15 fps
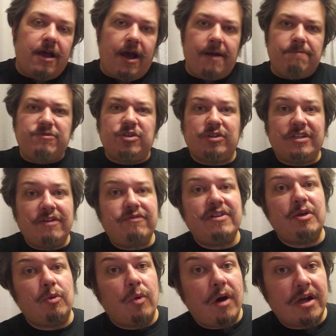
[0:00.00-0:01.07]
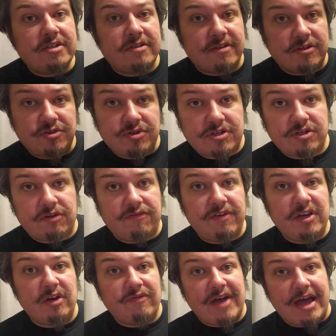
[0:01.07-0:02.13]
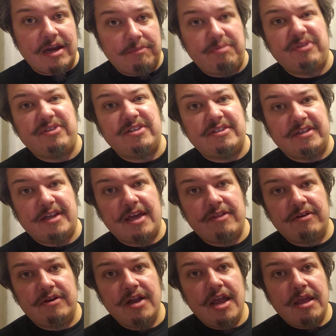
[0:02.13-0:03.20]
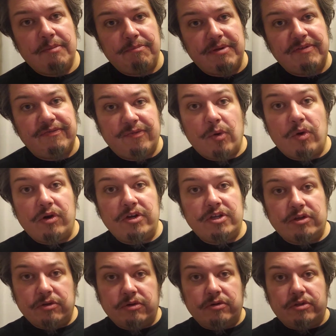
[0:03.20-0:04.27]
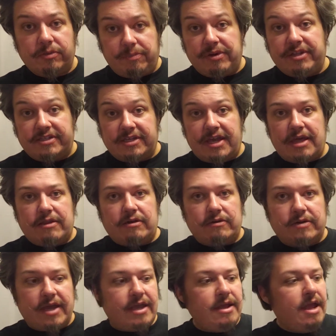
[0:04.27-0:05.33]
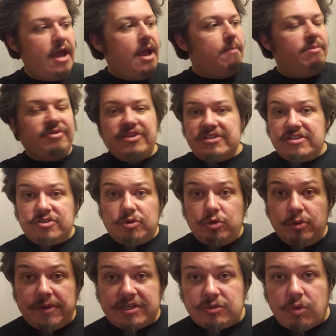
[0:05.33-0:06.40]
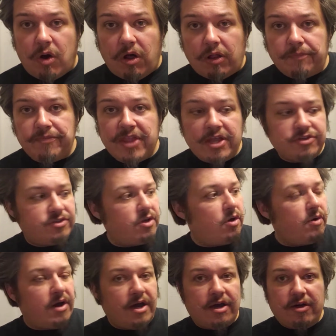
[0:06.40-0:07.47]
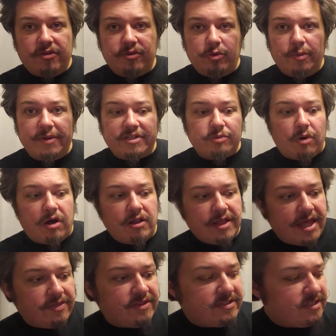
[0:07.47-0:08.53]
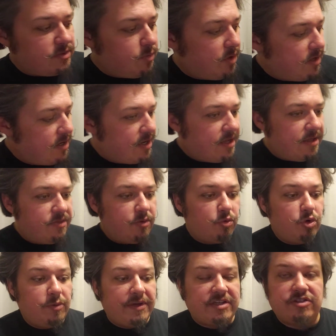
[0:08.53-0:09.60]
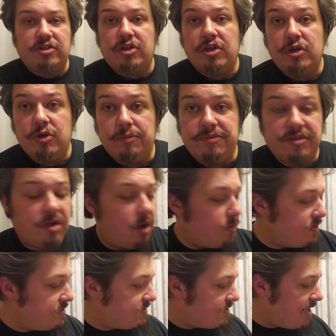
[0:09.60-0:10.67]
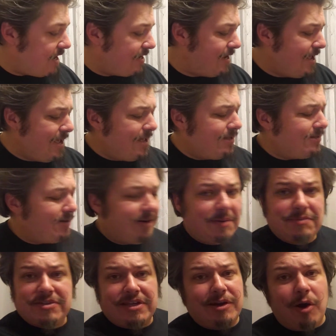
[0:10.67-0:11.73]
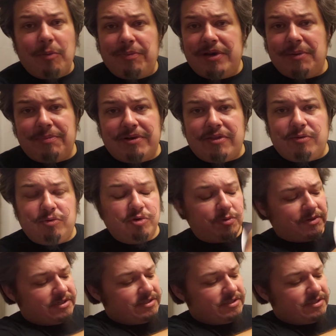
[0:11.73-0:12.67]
So definitely watch the instructional video of how to put this together before you put it together, okay? But this is the Rubik's Wall. So the Rubik's Wall, and this is where the Rubik's Cubes go inside. Sorry, I'm just going to open up another Rubik's